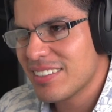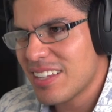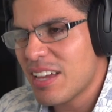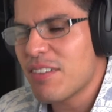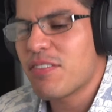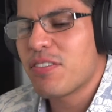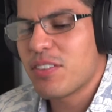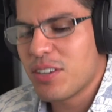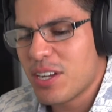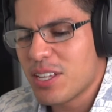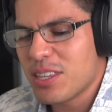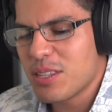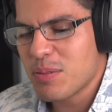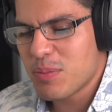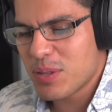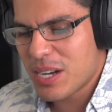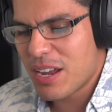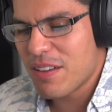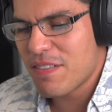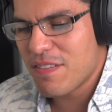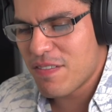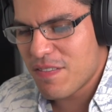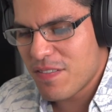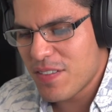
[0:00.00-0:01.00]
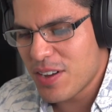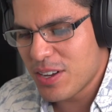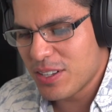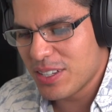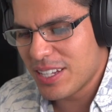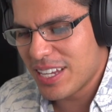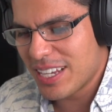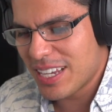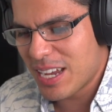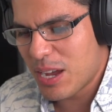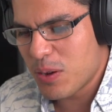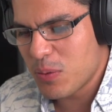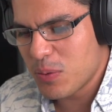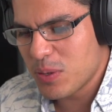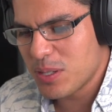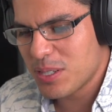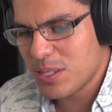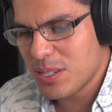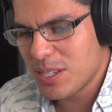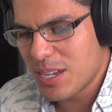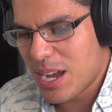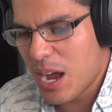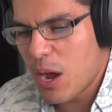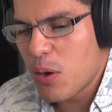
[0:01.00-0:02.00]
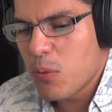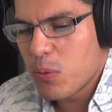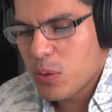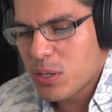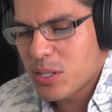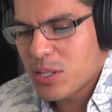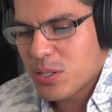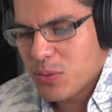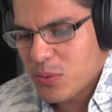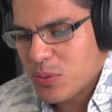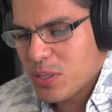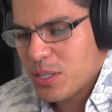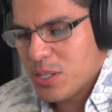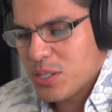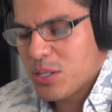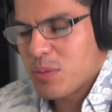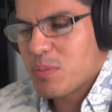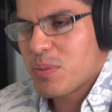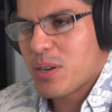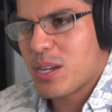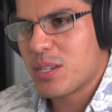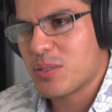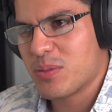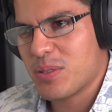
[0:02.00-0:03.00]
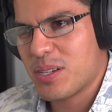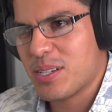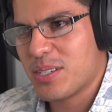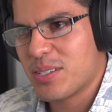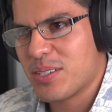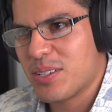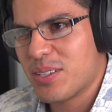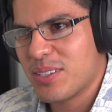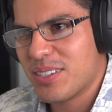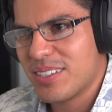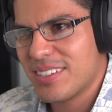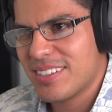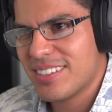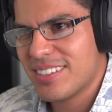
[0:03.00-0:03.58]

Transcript: Not for nothing, but I felt like I wasn't really surprised when I saw this.